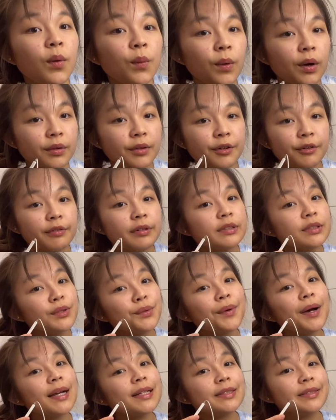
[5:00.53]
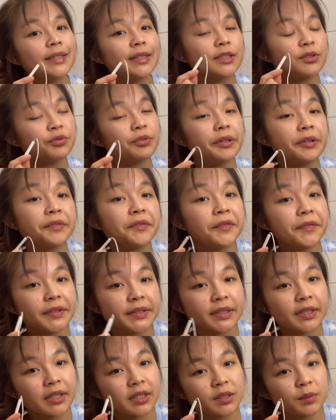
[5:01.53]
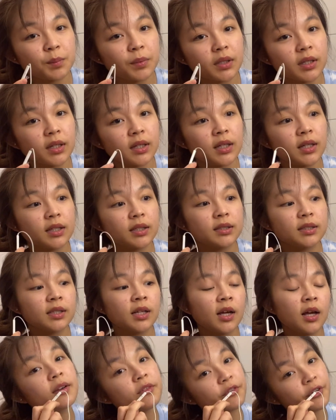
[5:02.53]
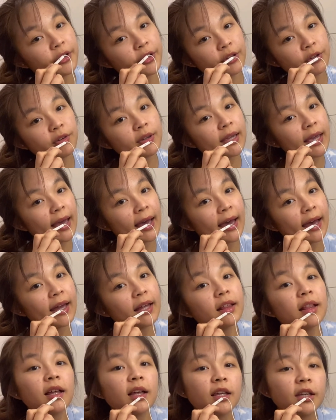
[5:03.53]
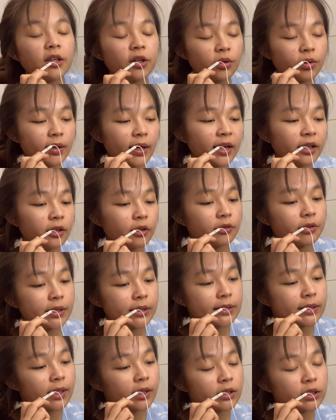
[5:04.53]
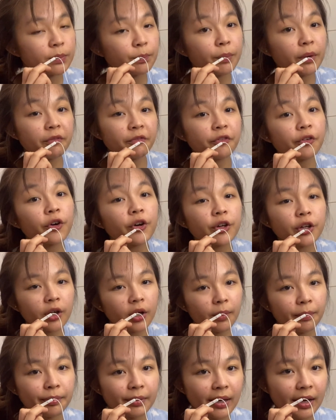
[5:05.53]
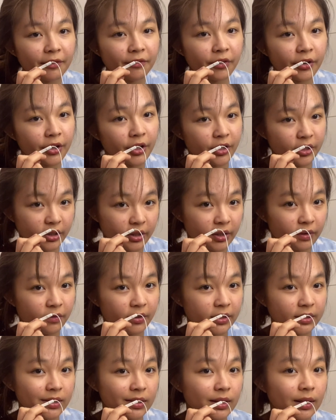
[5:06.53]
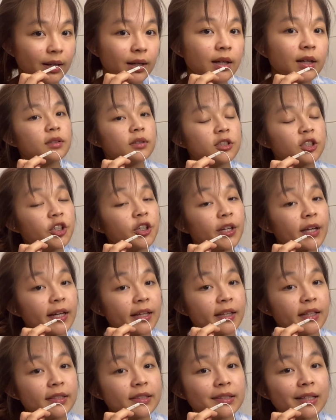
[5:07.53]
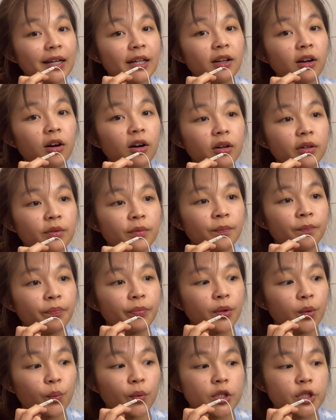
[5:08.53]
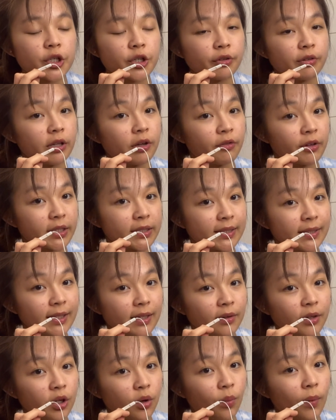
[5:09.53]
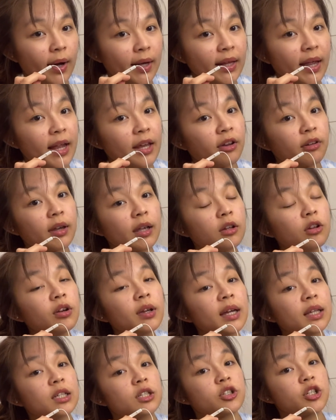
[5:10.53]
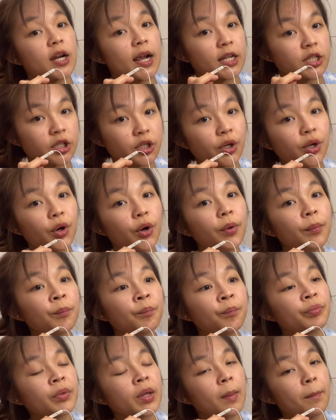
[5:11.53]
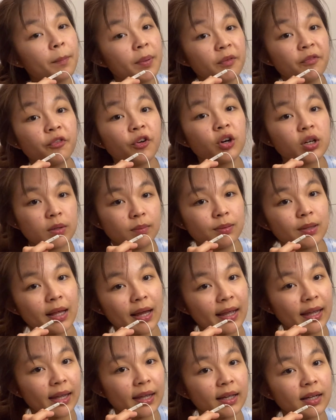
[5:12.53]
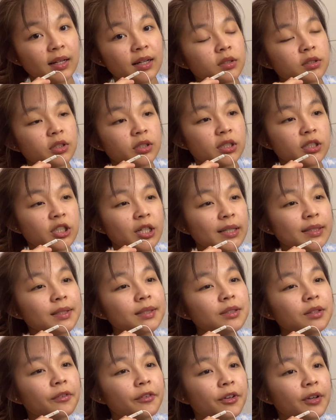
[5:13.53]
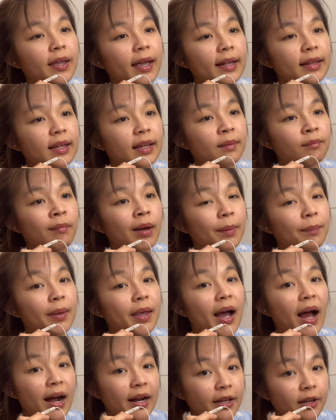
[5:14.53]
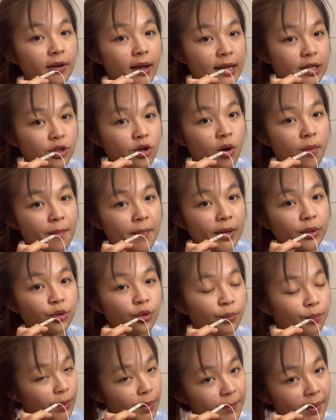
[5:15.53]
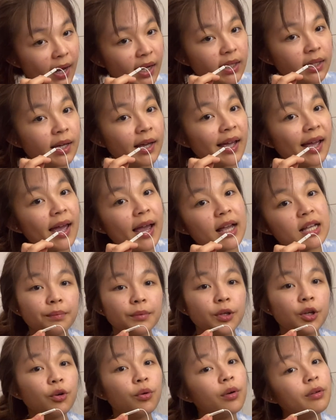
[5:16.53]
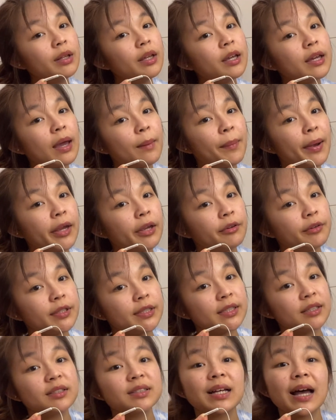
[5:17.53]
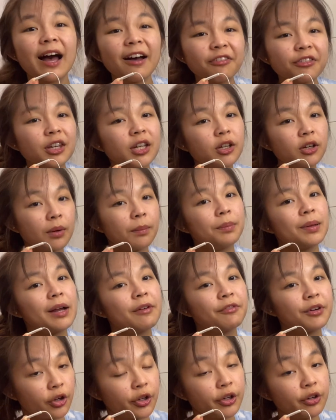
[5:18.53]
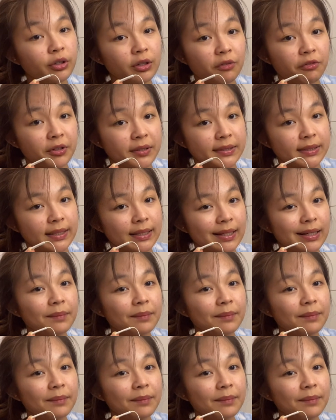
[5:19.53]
Well, the reason why I say it's very risky is because For UCAT, you get your results before you apply for your university. So you can decide on which university you want, and you can look at the threshold before applying. So the chances of you getting might be higher as compared to BMAT, as you only get back your results after you apply for university.